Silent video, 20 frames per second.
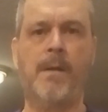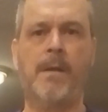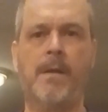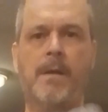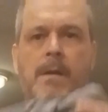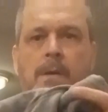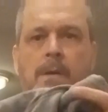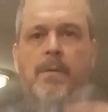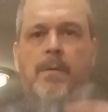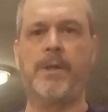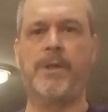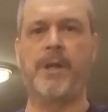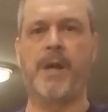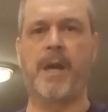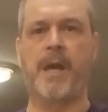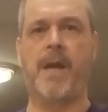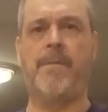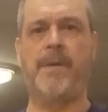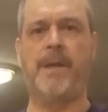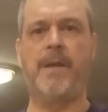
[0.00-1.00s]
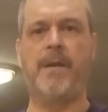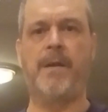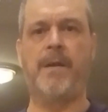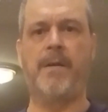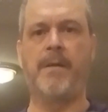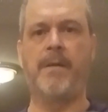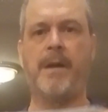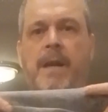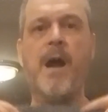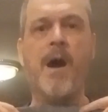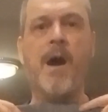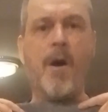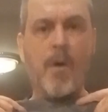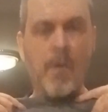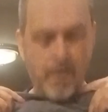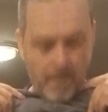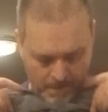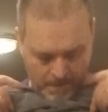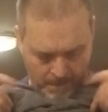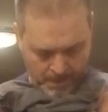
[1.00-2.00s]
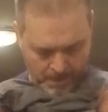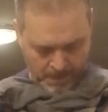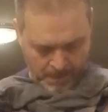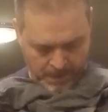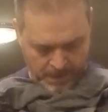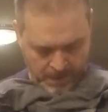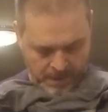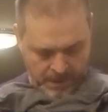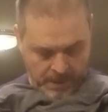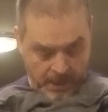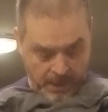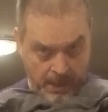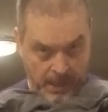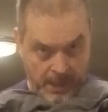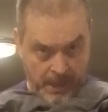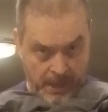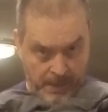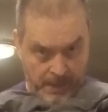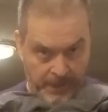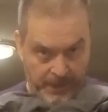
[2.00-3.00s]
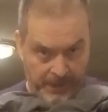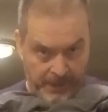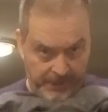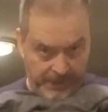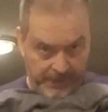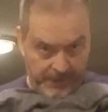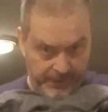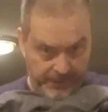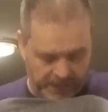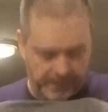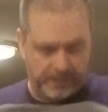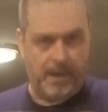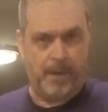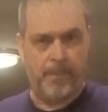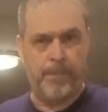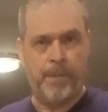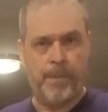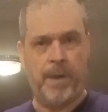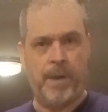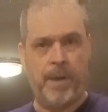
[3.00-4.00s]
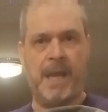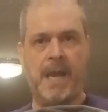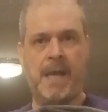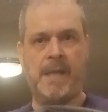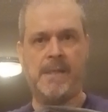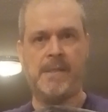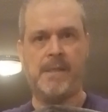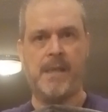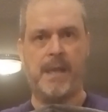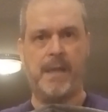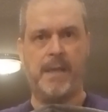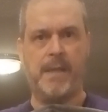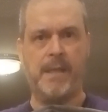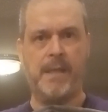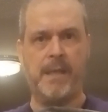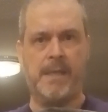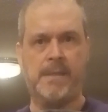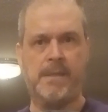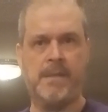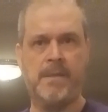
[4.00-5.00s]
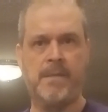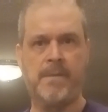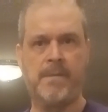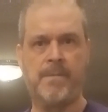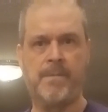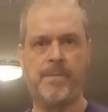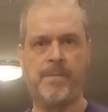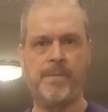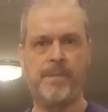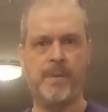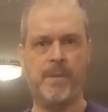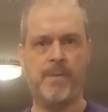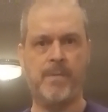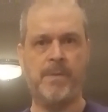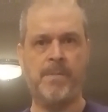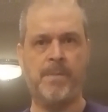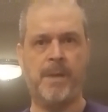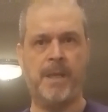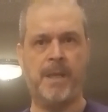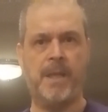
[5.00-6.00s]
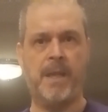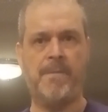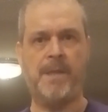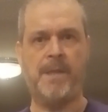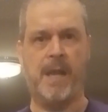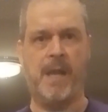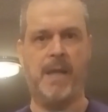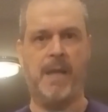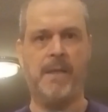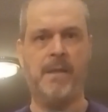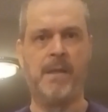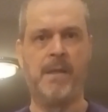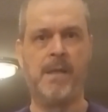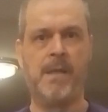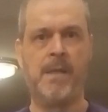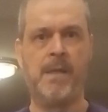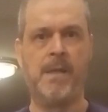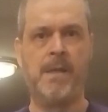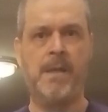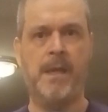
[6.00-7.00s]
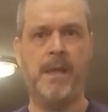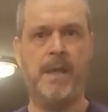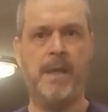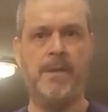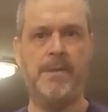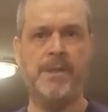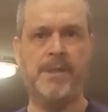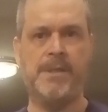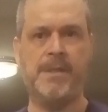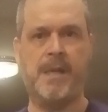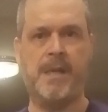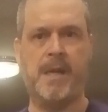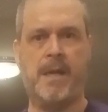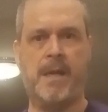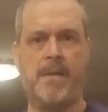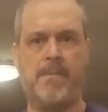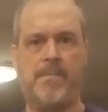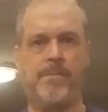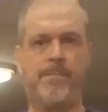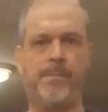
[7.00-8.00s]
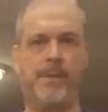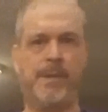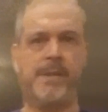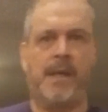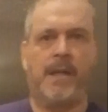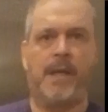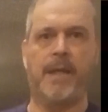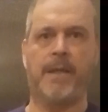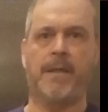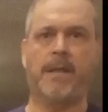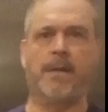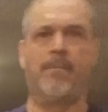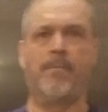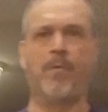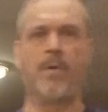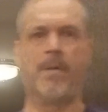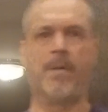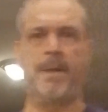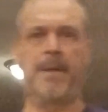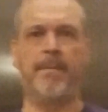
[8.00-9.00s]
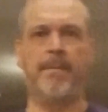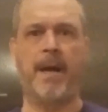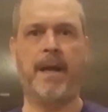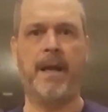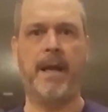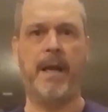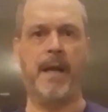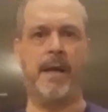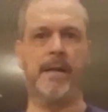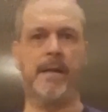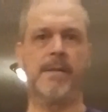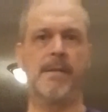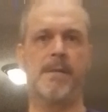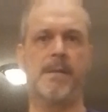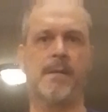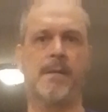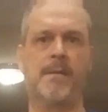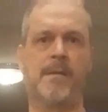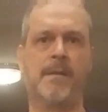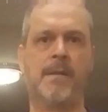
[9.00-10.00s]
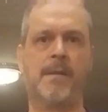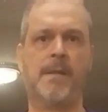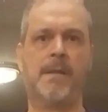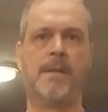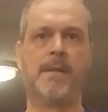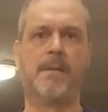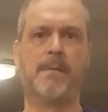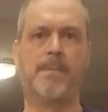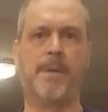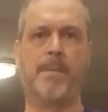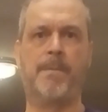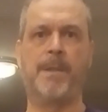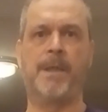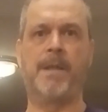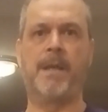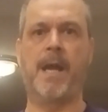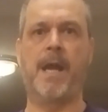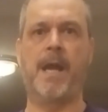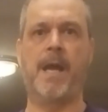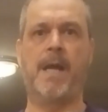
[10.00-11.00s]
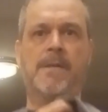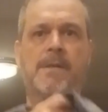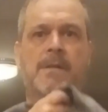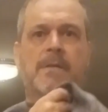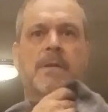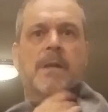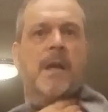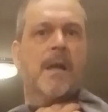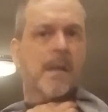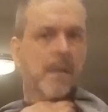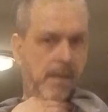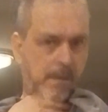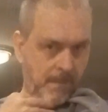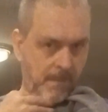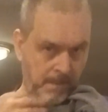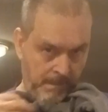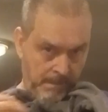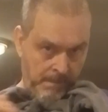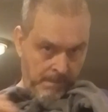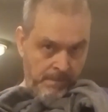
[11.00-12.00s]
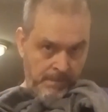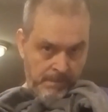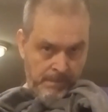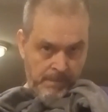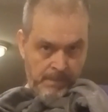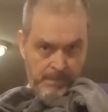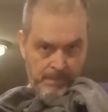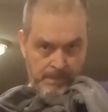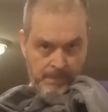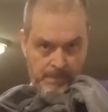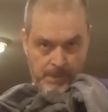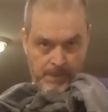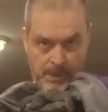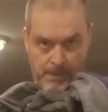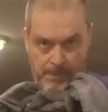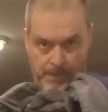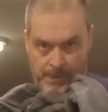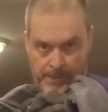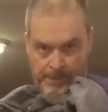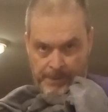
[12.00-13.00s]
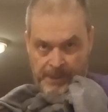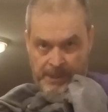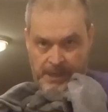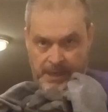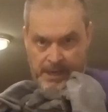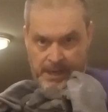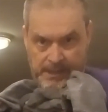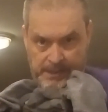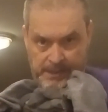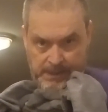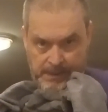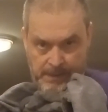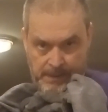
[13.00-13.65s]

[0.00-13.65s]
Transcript: which I have in here right now. And what I'll do is I'll pump gas like this with my left hand, and I'll just kind of pretend like I'm warming my hands, pumping gas, okay? Pumping gas,